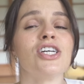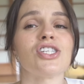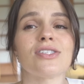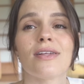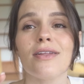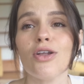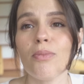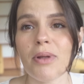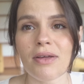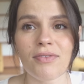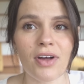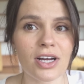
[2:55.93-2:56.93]
just a little bit
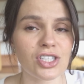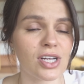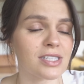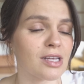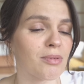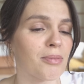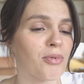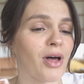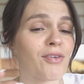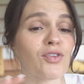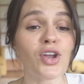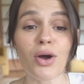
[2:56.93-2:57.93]
of nausea. Some people
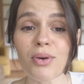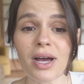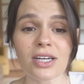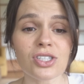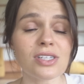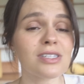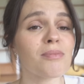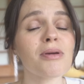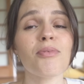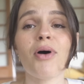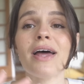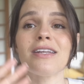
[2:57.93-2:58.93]
have no nausea. Some
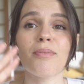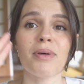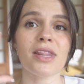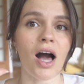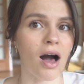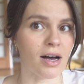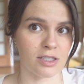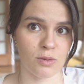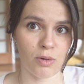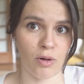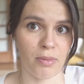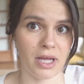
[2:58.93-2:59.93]
people end up in the
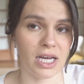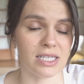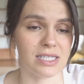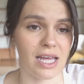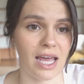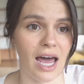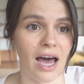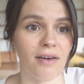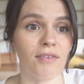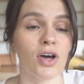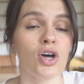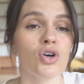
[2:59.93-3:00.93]
hospital because they
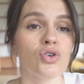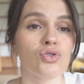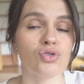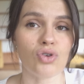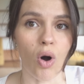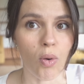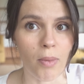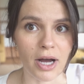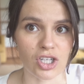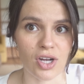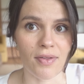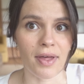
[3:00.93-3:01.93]
have so
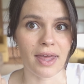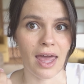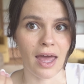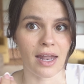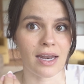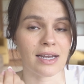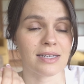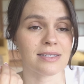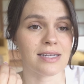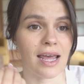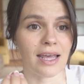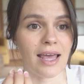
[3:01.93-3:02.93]
much and they can't
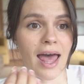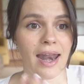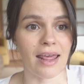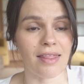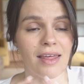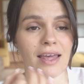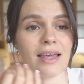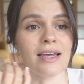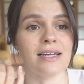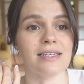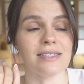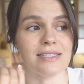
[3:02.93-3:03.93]
take anything
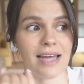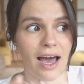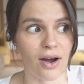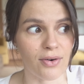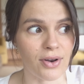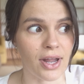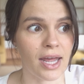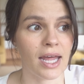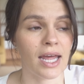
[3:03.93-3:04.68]
down